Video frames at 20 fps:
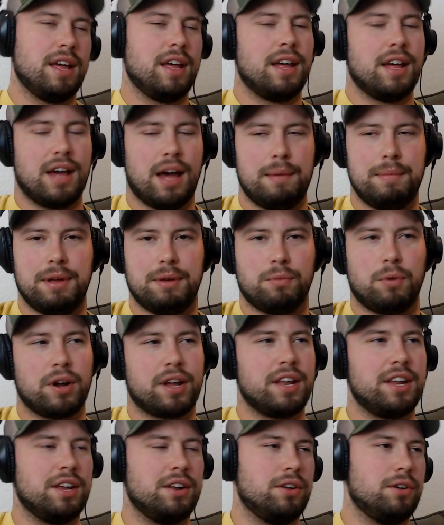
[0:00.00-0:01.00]
I mean, what
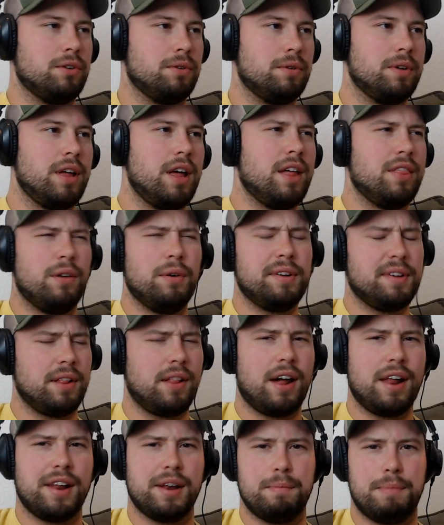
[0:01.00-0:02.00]
can you do? There was a
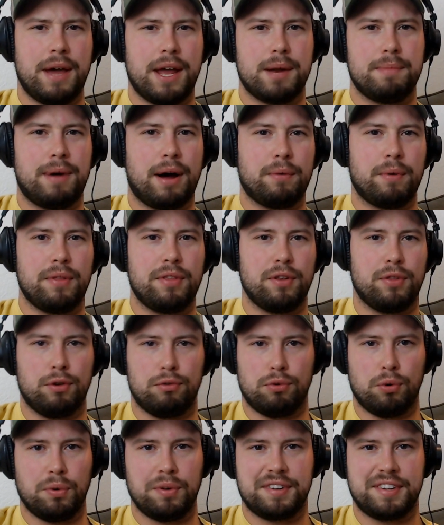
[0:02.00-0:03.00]
lot of debate about whether the
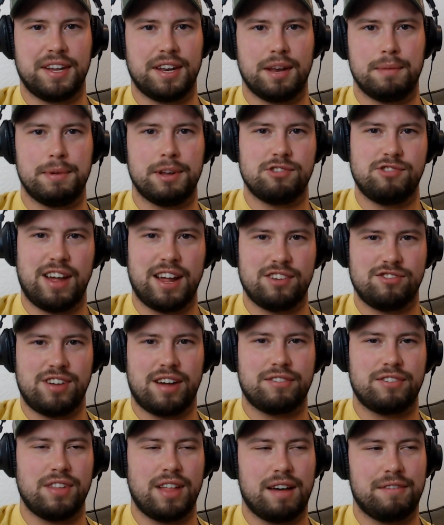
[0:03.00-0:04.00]
rules needed to be changed
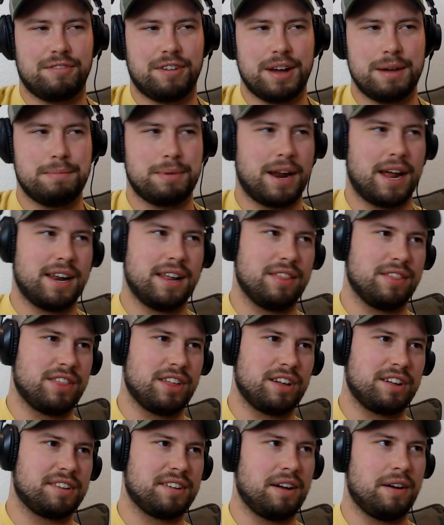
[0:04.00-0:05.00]
after that fight, but I didn't
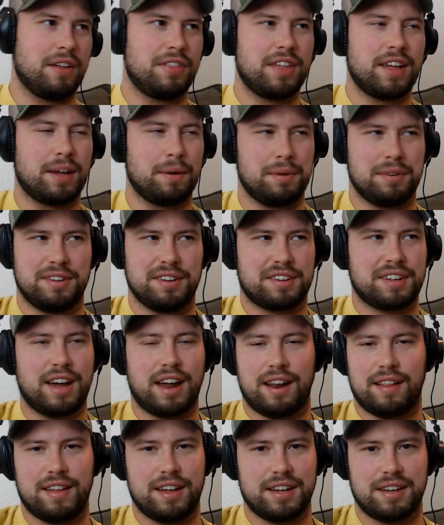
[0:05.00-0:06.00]
think so. I think it was just kind
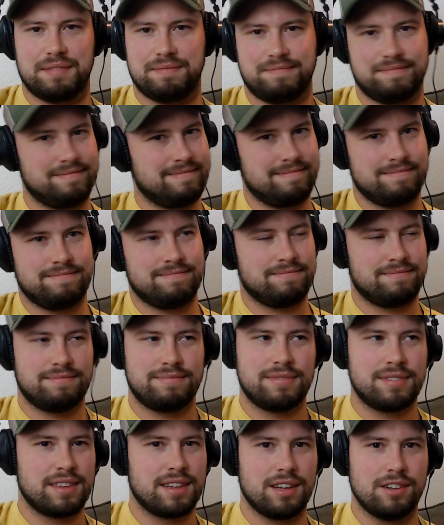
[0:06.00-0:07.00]
of
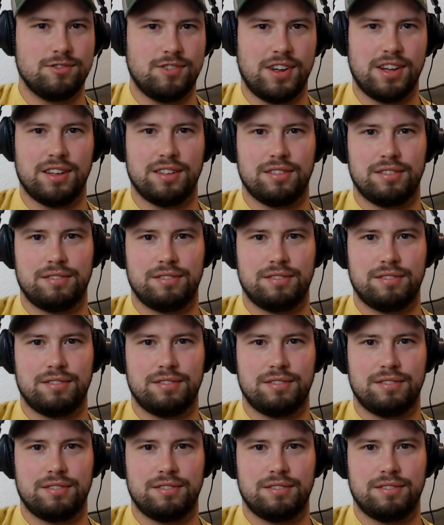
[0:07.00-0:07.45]
shit,